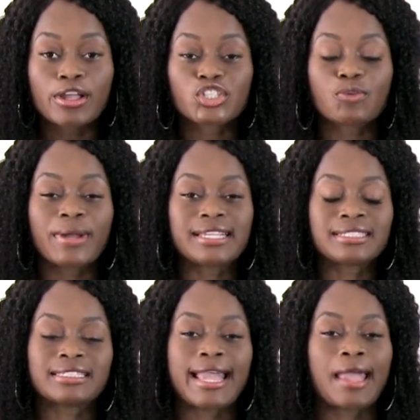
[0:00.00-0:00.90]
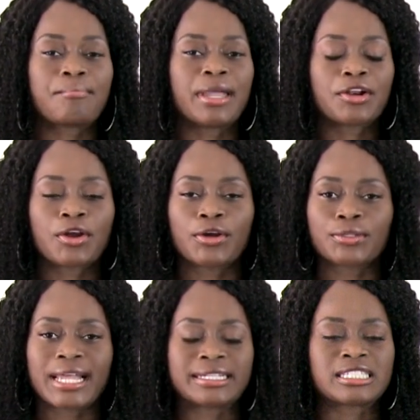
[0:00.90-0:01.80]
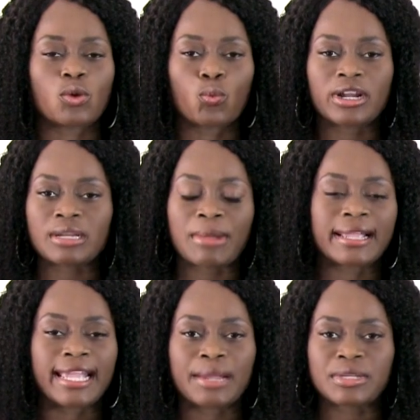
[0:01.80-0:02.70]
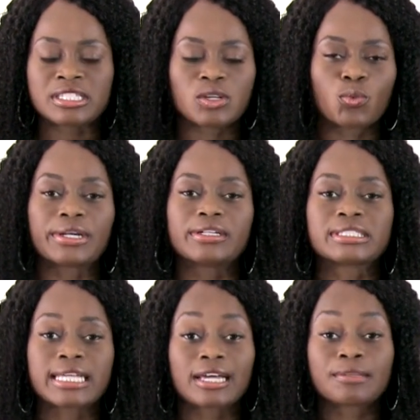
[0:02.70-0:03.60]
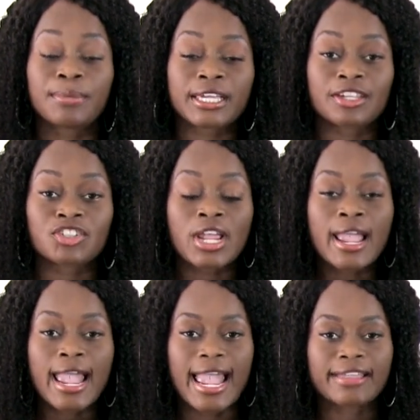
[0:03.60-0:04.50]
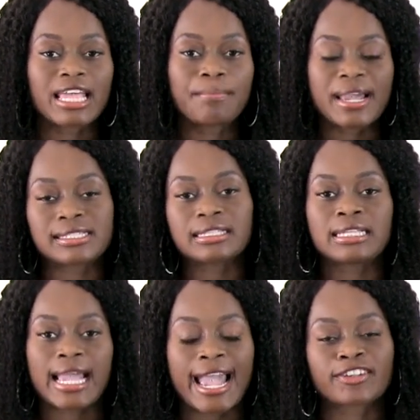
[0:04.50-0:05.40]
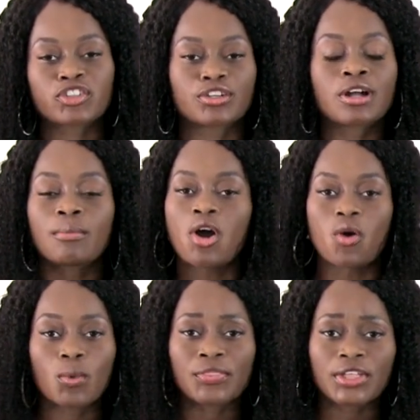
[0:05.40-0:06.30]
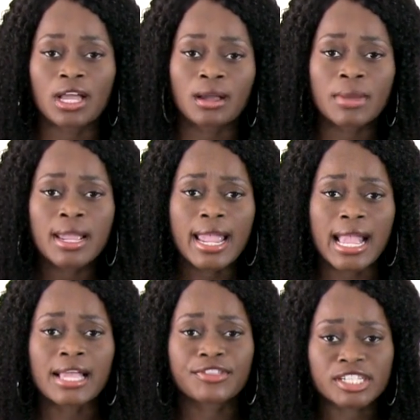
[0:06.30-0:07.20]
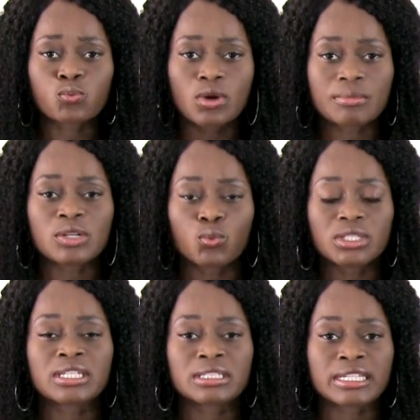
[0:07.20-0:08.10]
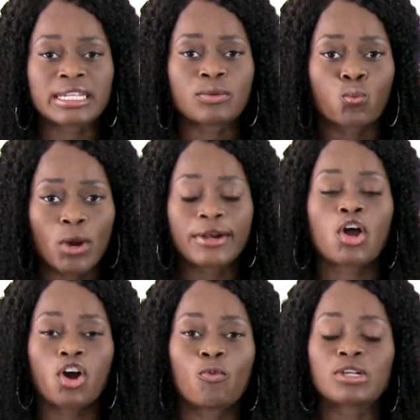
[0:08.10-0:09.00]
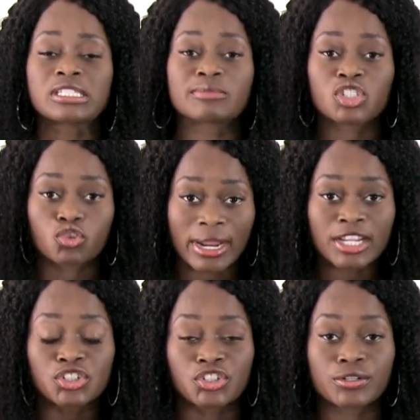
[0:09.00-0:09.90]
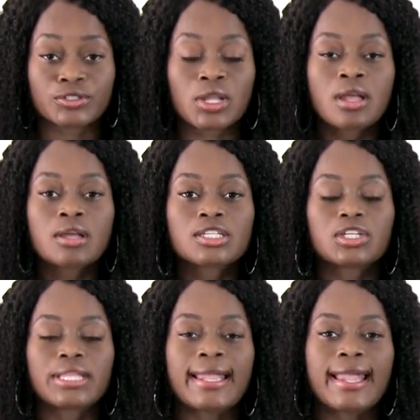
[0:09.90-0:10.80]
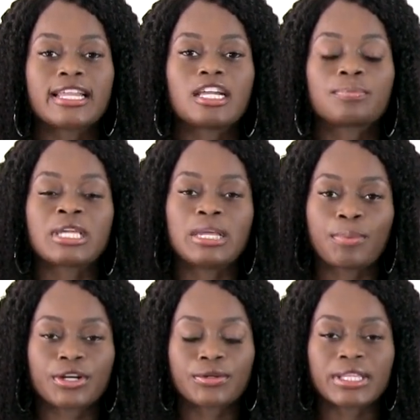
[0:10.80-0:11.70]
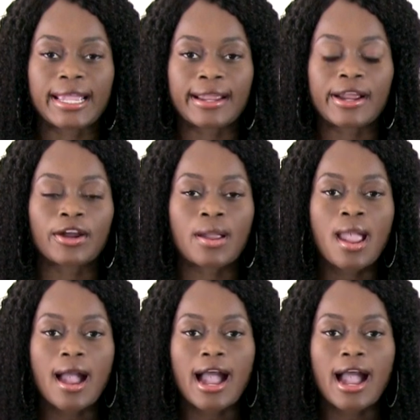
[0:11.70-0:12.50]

So basically they had met her like somewhere in Miami, somewhere near South Beach, and they basically asked her to come home with them. And this woman willingly went home with some strangers. So they end up keeping her there.